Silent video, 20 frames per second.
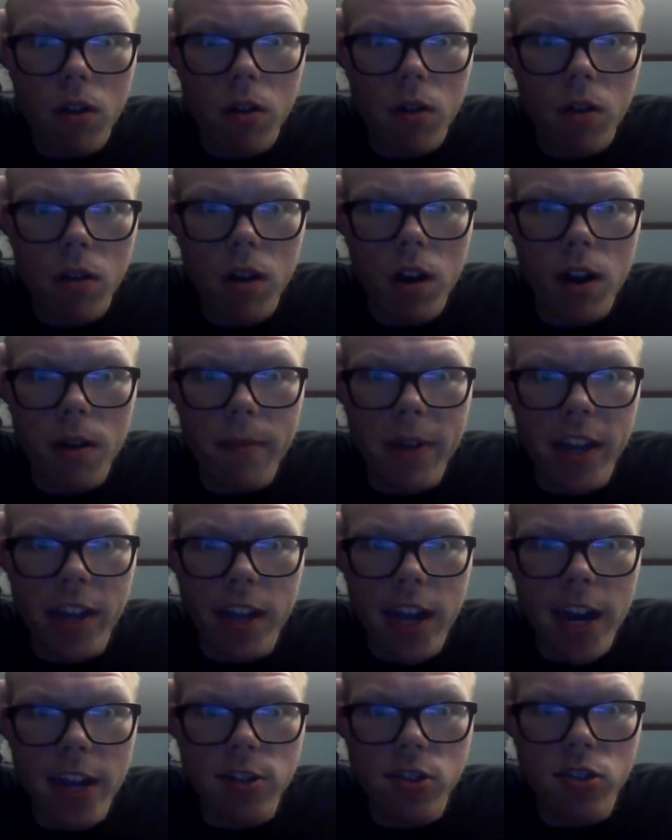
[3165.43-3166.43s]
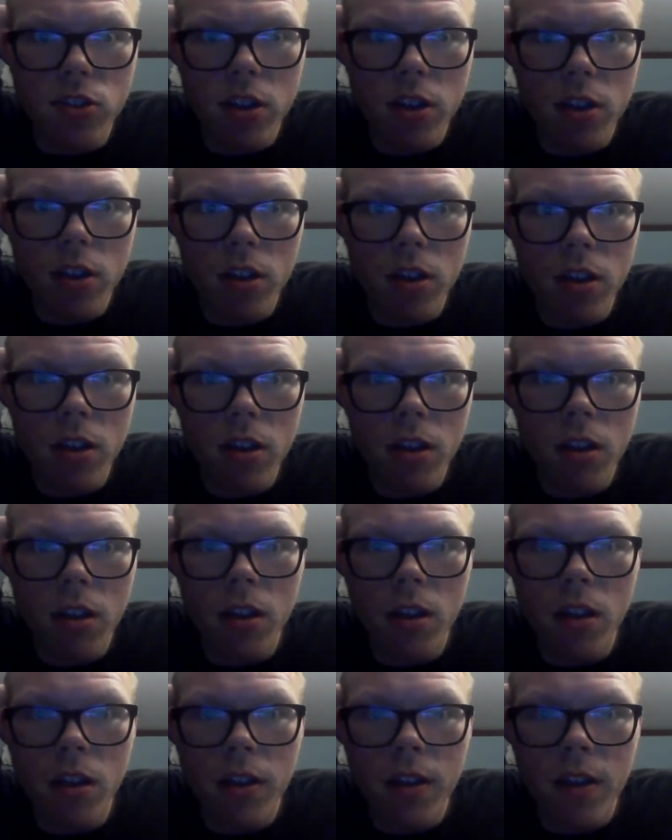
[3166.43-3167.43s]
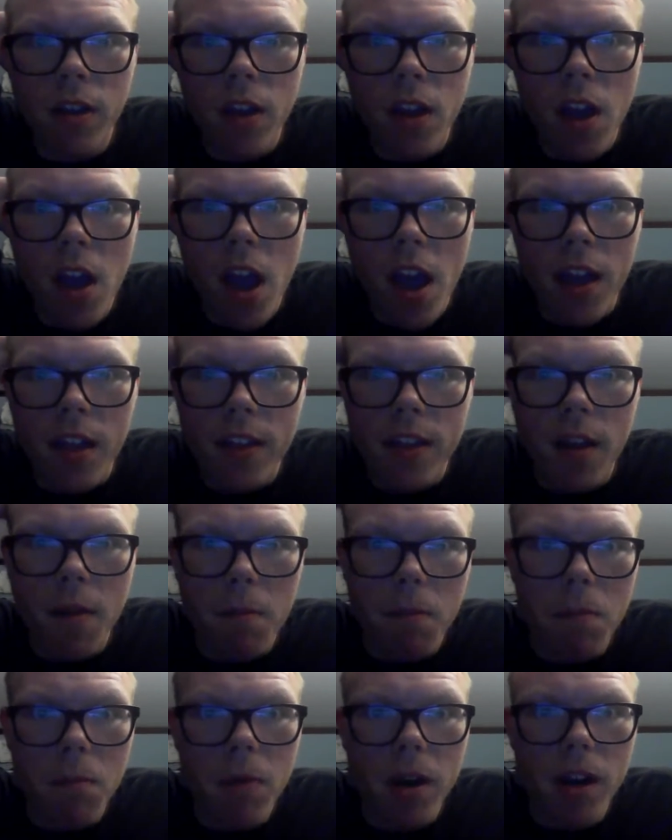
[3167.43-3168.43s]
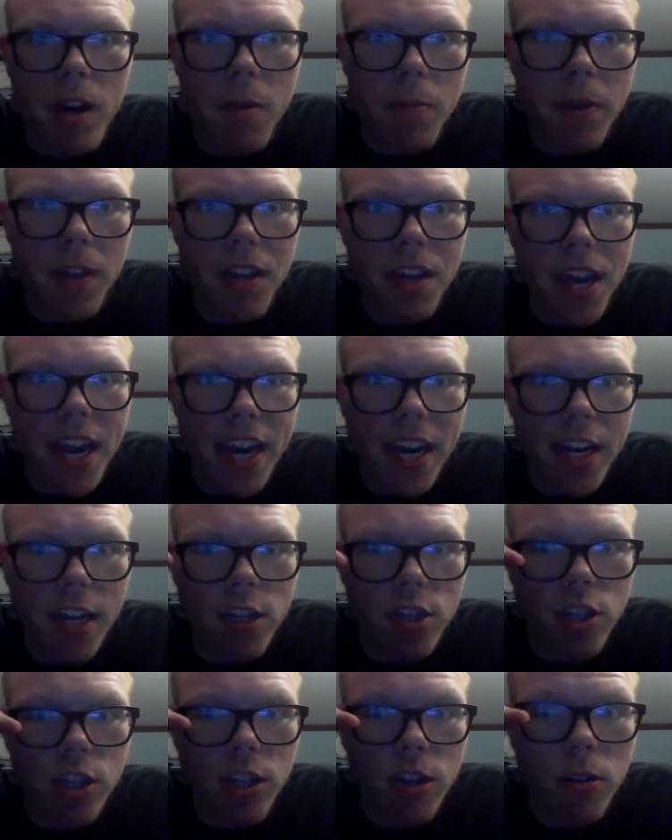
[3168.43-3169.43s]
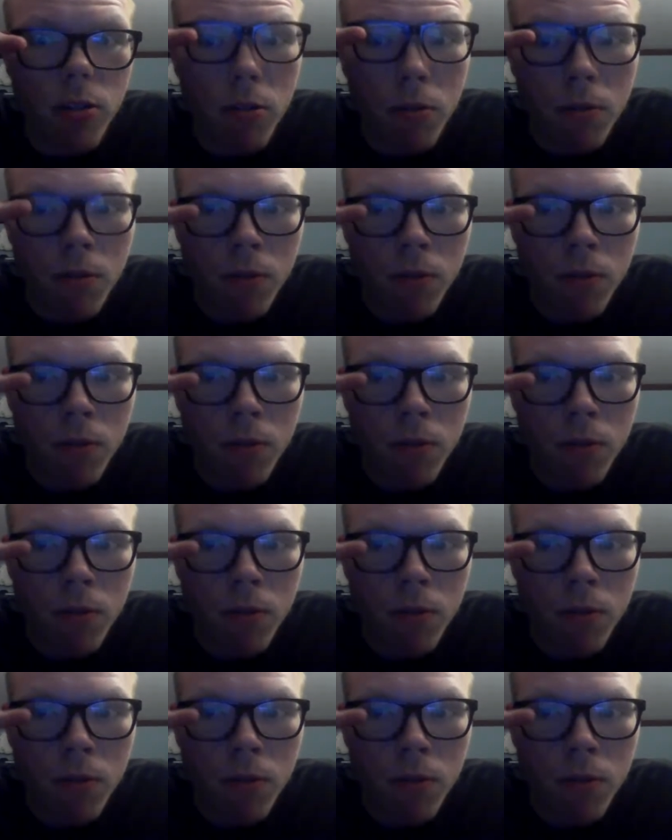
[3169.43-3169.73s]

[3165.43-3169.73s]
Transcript: hold on a minute, guys. That might have been K82.